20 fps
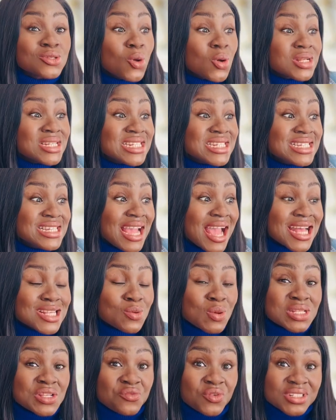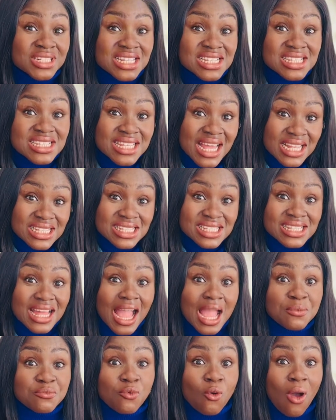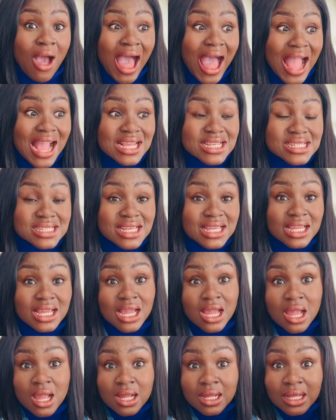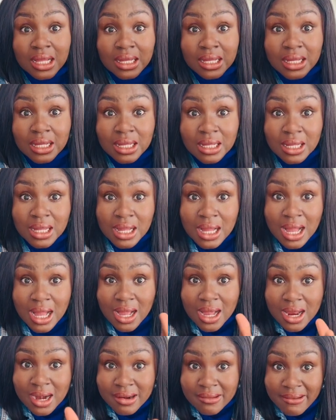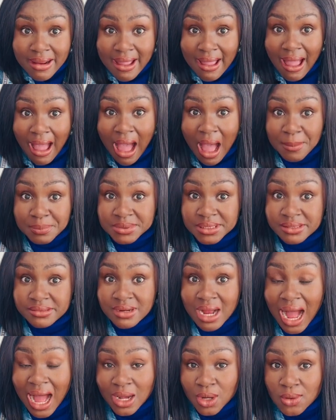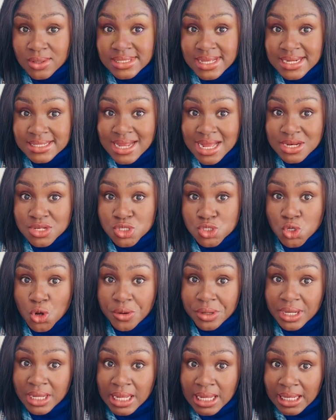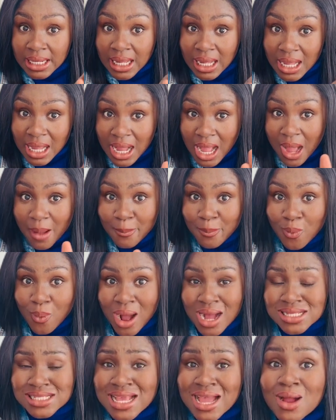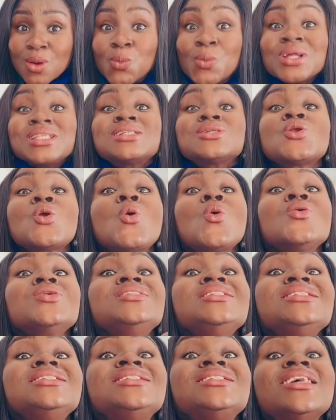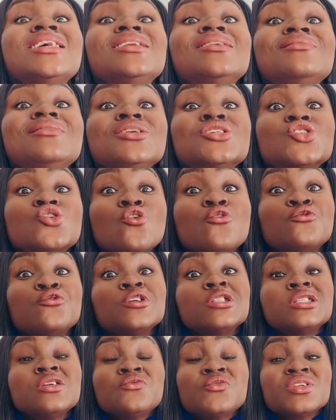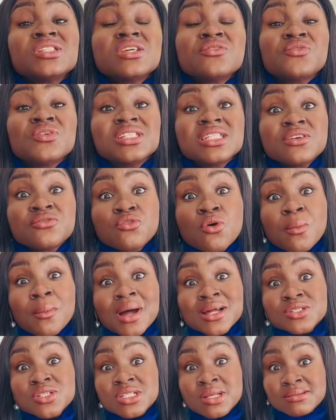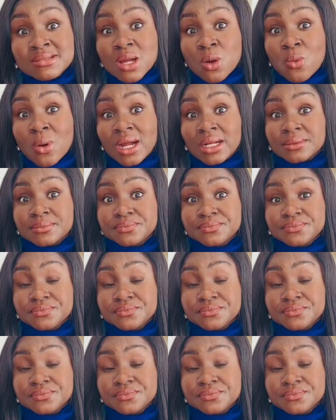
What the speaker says: all the years, waiting for the set time, for Isaac, Rahab, the harlot, enter the story, Boaz, waiting all this generation, 14 from Matthew chapter 1,